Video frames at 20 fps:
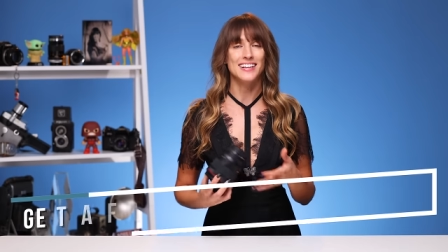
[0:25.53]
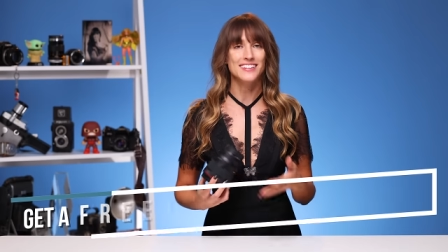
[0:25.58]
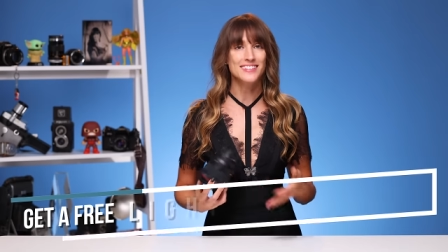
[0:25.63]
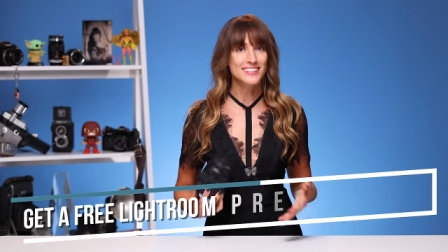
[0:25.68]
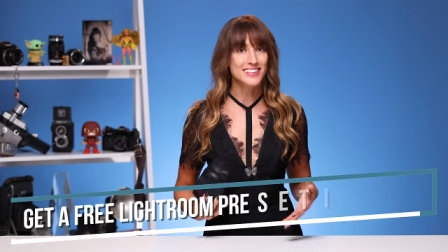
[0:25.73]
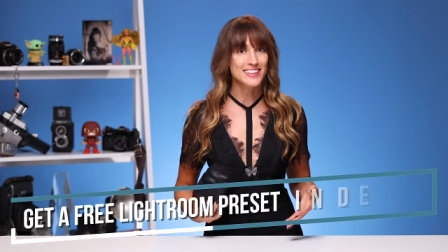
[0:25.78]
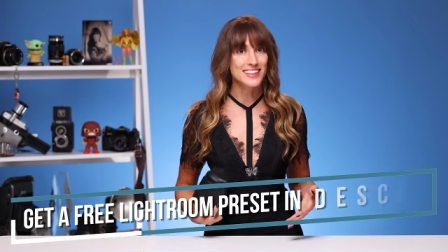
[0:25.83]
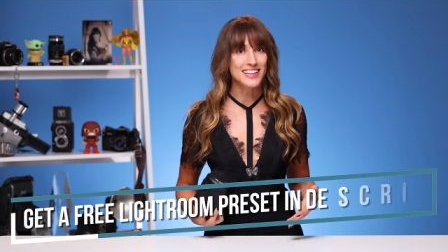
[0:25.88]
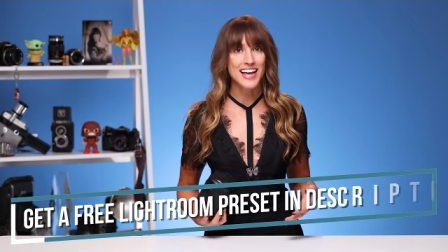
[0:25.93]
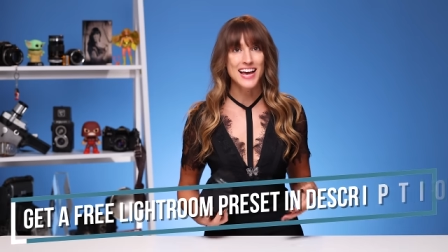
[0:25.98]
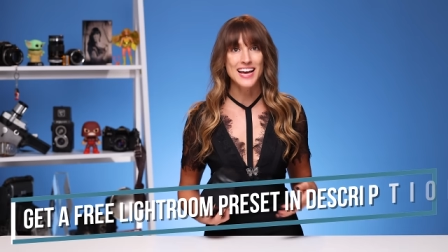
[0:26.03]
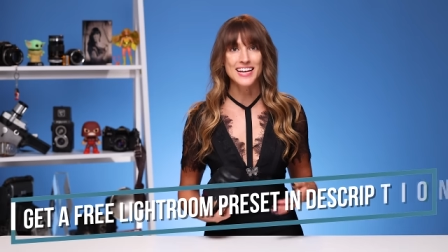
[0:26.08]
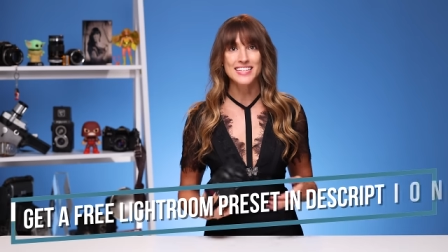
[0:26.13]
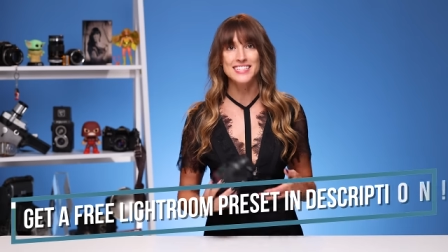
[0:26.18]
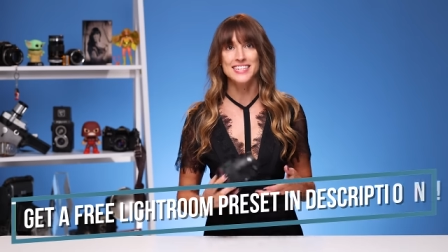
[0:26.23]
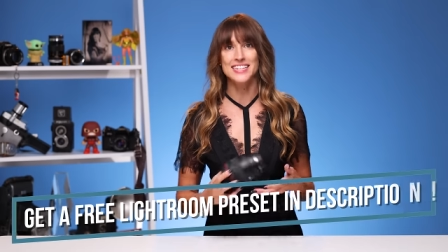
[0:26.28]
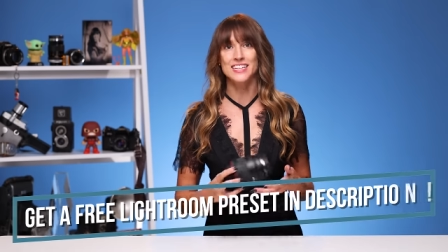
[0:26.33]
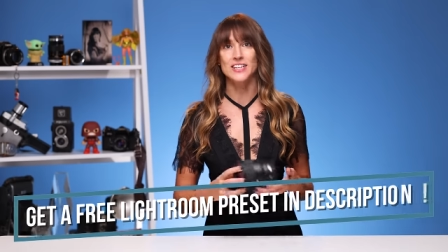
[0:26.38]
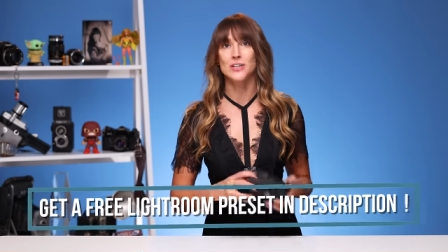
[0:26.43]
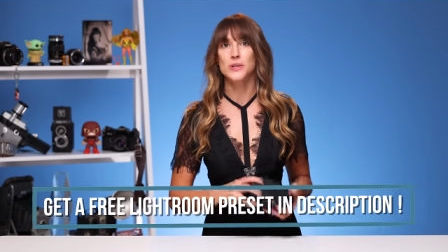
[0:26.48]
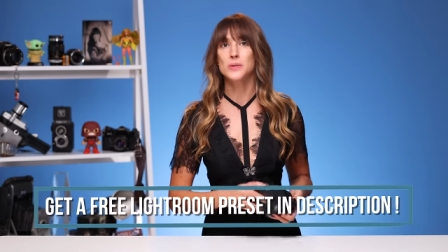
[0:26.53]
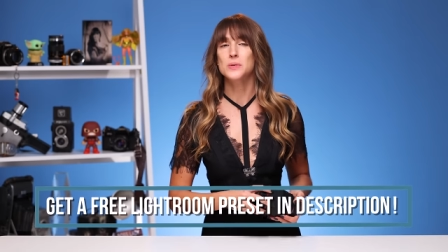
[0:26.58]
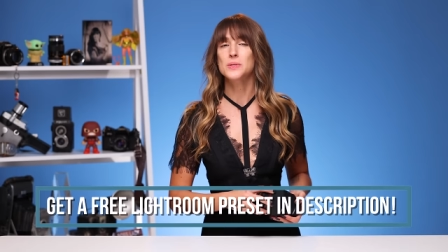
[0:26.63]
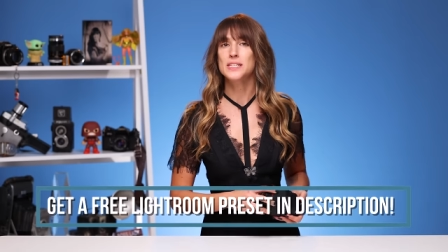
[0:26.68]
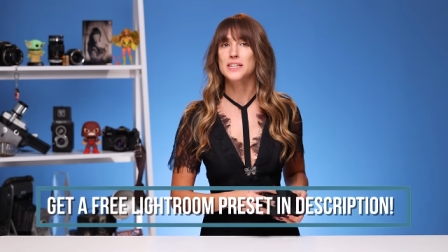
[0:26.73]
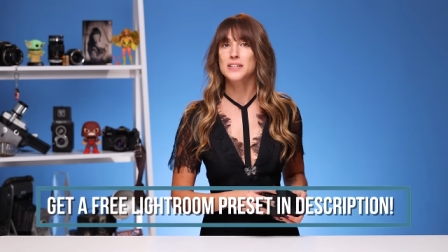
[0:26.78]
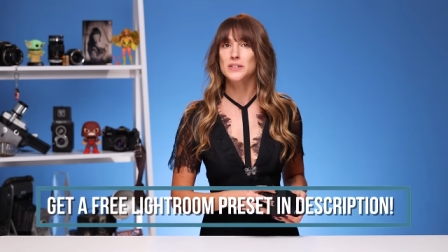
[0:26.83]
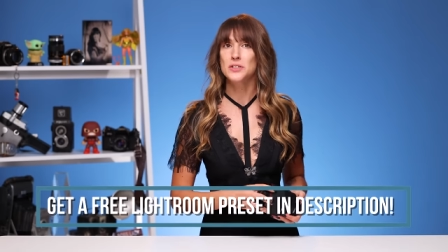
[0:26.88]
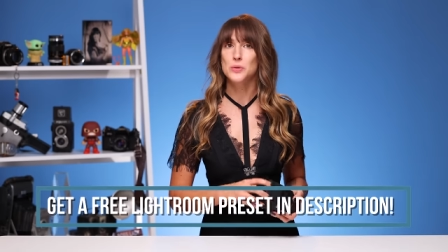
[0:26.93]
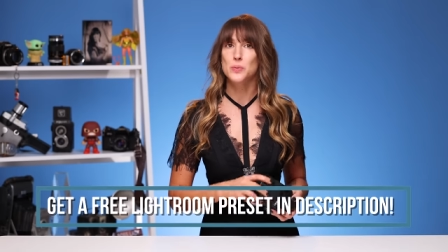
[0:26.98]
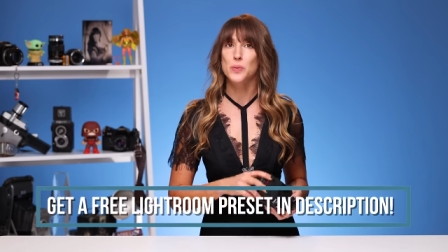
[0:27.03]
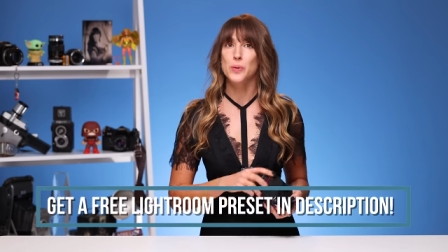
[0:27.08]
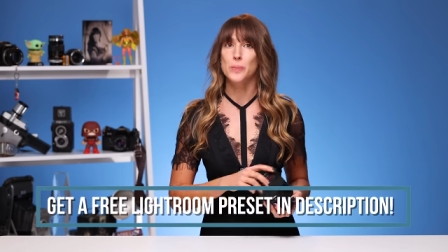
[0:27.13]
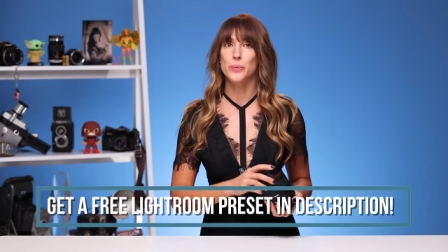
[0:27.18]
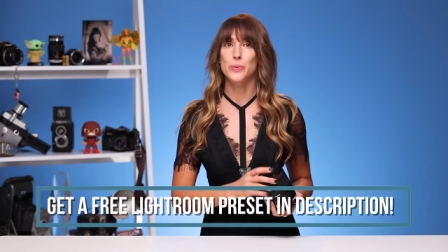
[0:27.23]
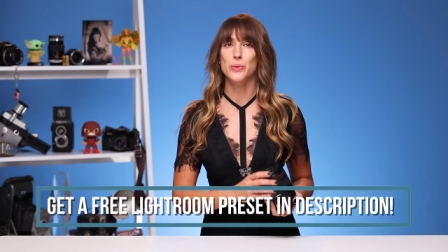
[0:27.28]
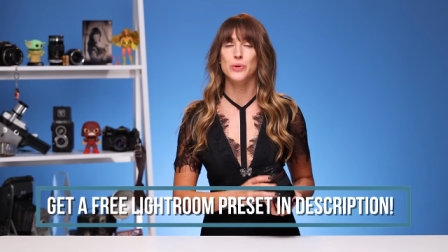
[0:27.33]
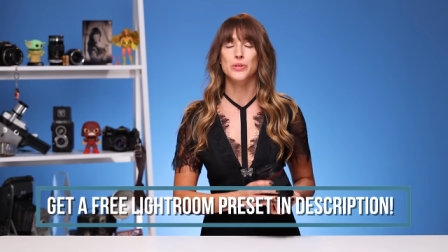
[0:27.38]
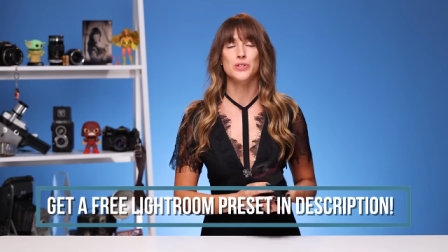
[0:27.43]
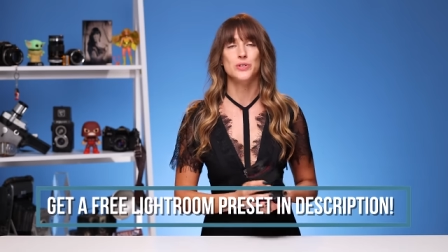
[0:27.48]
L glass, it goes down to one
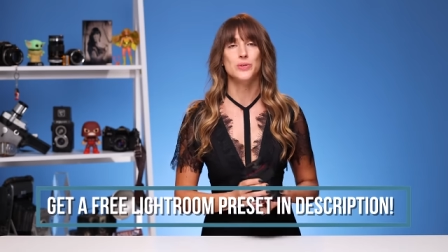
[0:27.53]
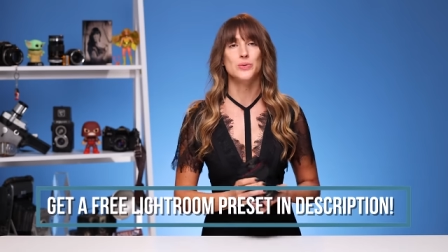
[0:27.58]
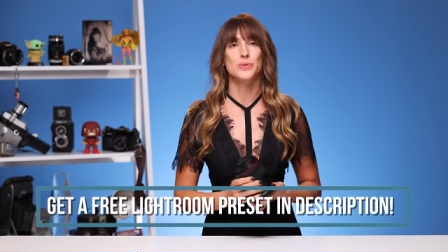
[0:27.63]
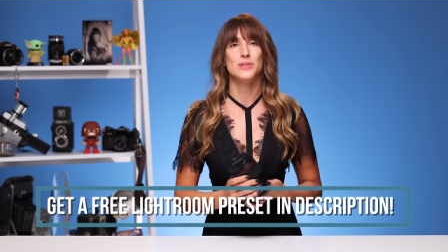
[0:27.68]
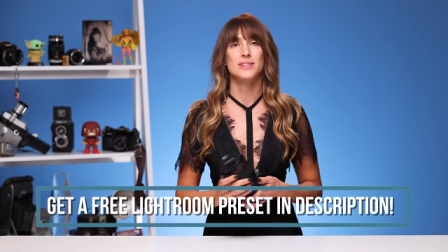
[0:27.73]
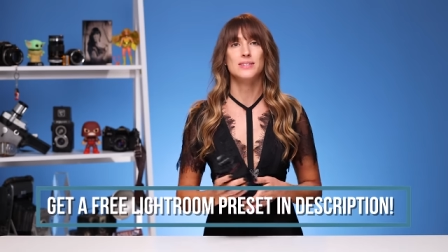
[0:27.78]
point two.